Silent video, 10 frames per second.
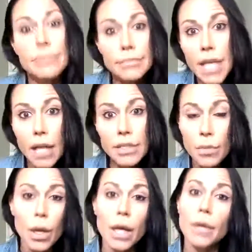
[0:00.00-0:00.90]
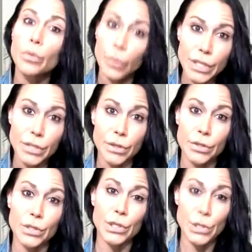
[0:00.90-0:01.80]
That's what
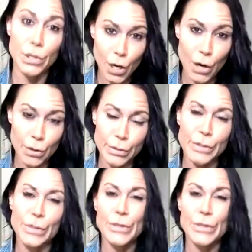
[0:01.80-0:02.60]
research shows.